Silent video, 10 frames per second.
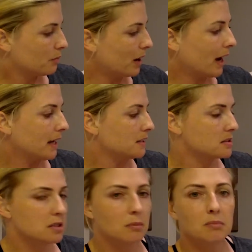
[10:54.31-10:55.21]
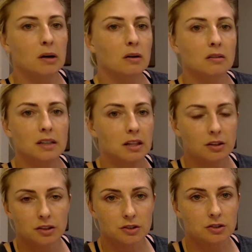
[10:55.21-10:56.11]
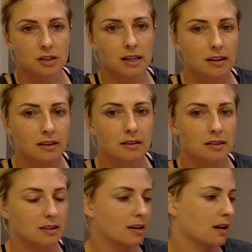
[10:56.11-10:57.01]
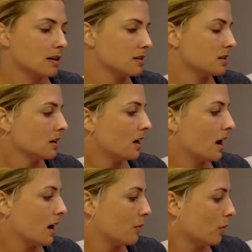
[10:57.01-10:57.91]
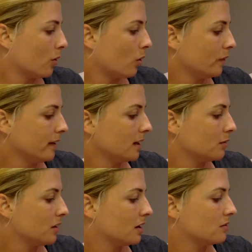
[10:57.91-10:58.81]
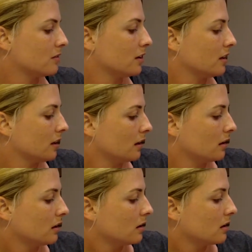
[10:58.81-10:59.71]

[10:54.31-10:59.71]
pints to milliliters or anything like that. We're only going to be converting